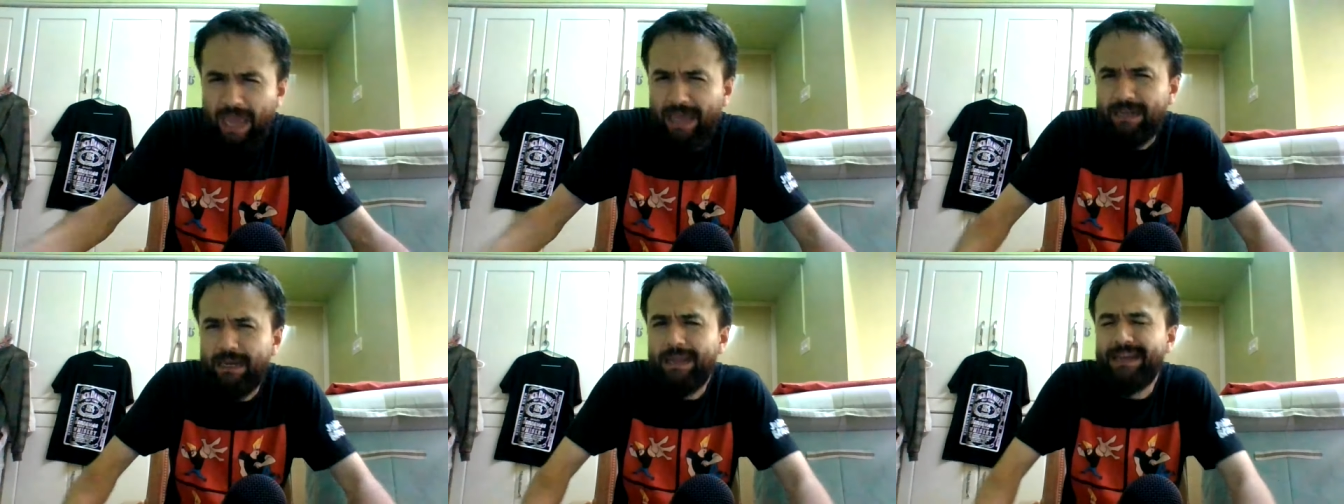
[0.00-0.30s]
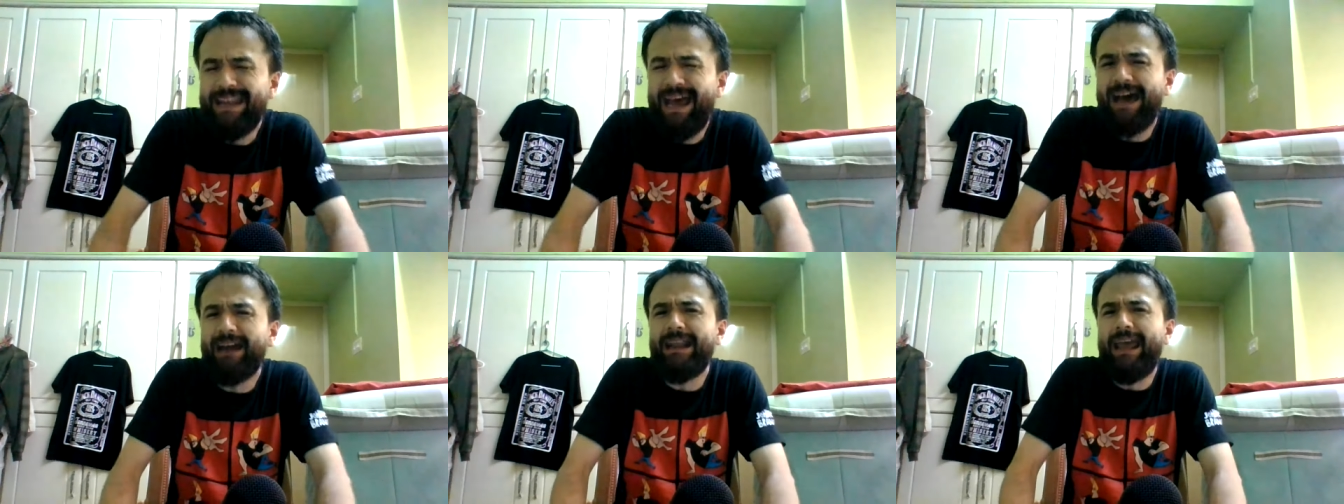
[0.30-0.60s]
and
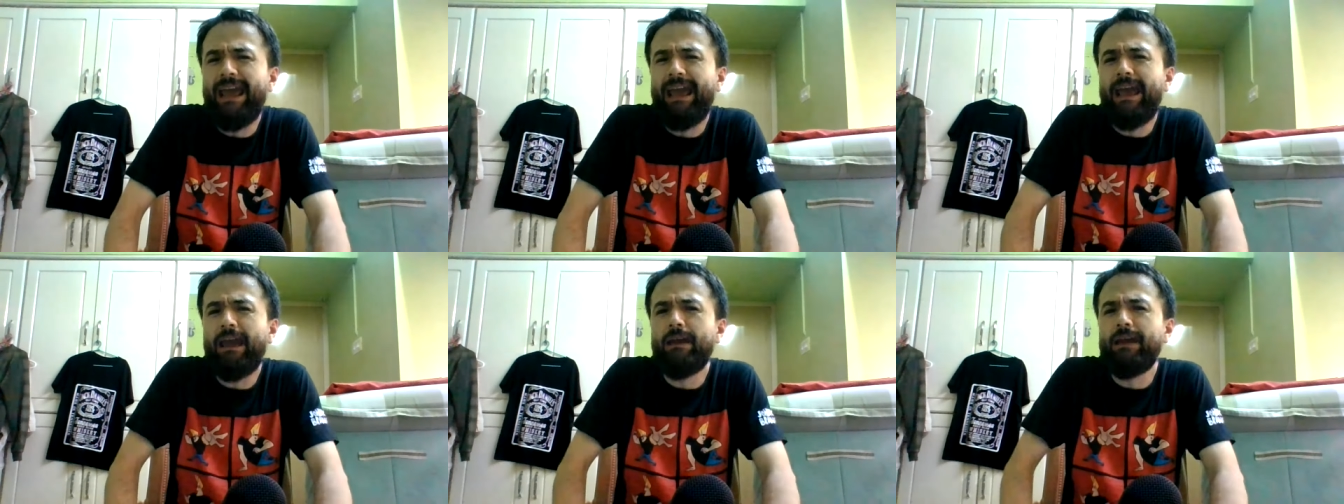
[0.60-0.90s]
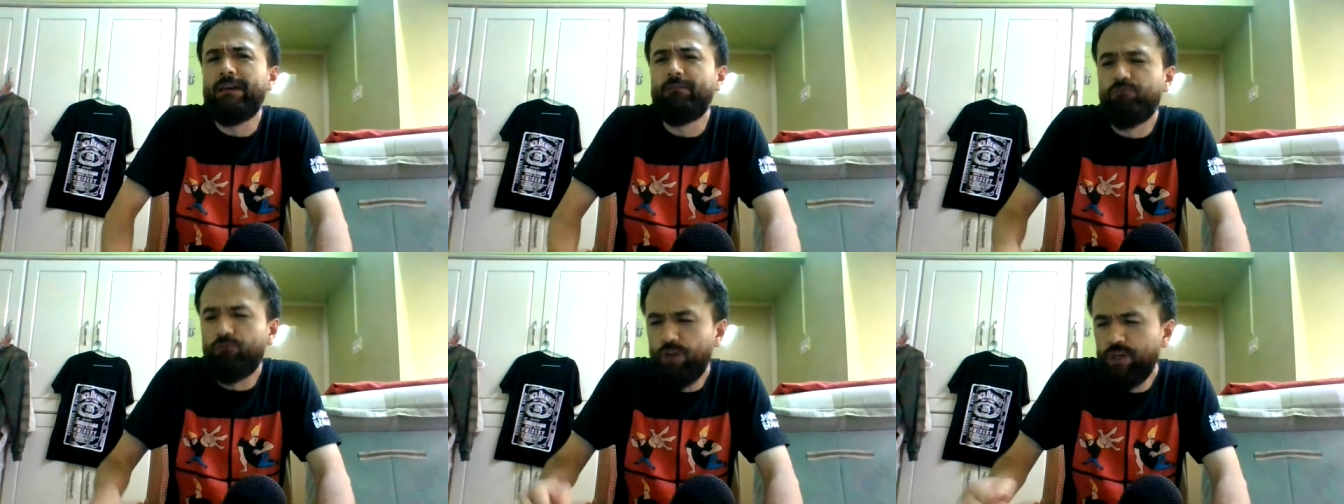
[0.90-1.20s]
not
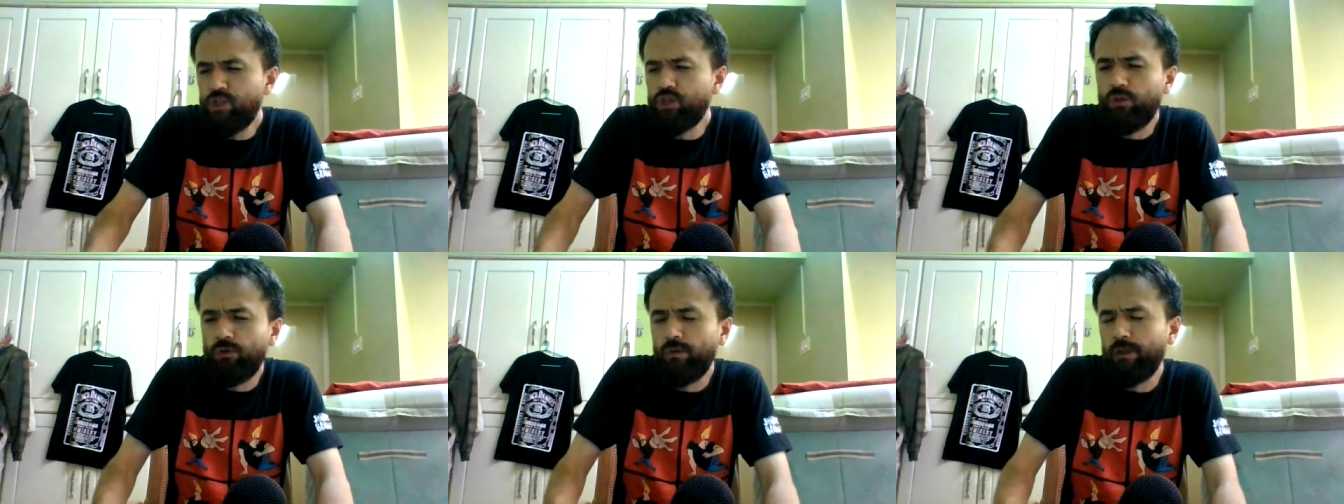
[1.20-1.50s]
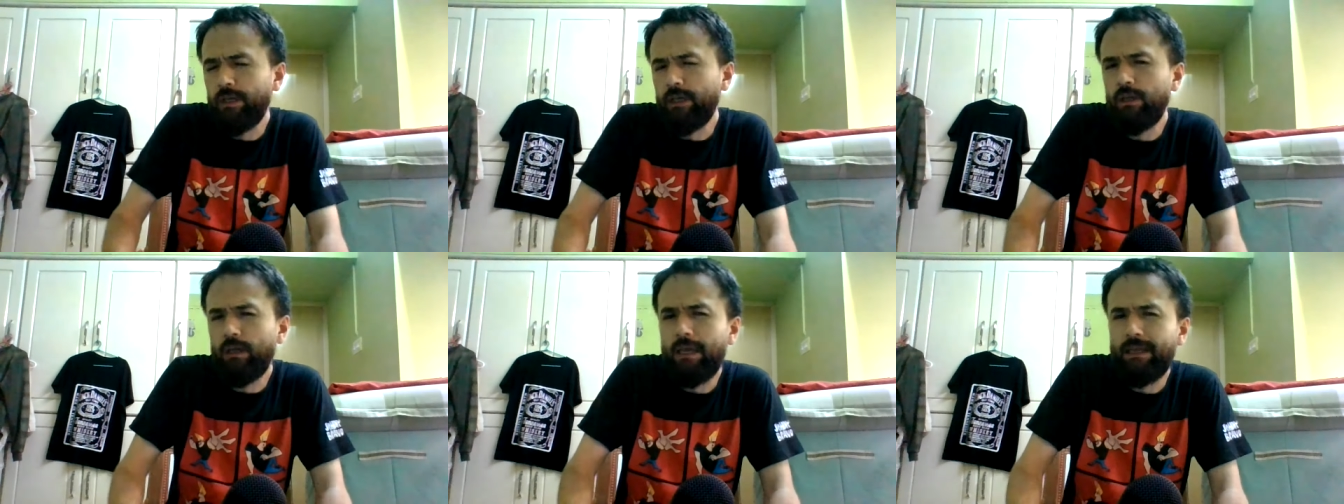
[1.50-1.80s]

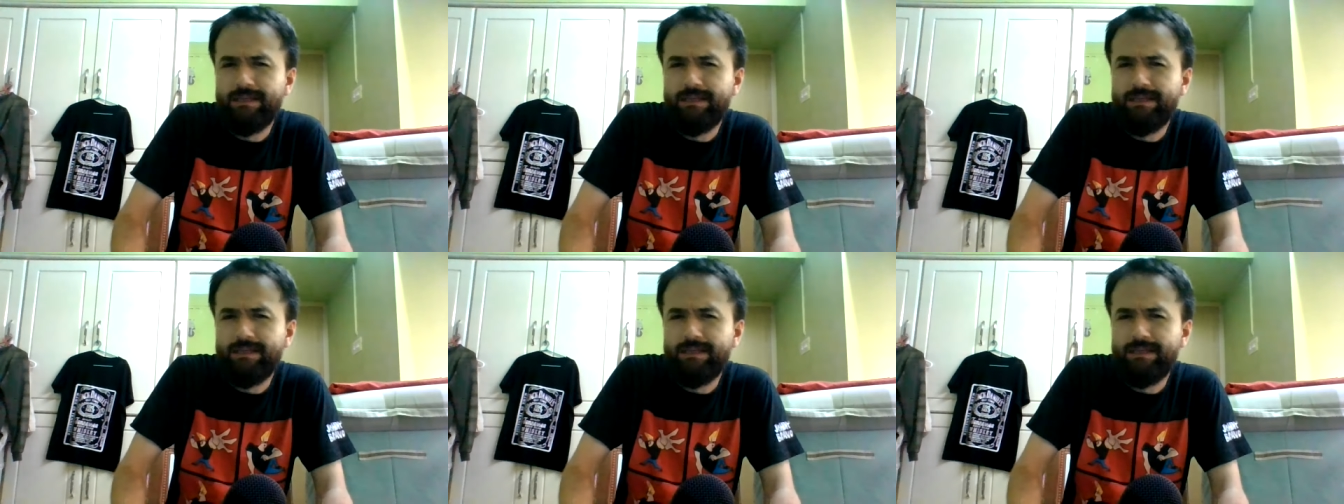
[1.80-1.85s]
originally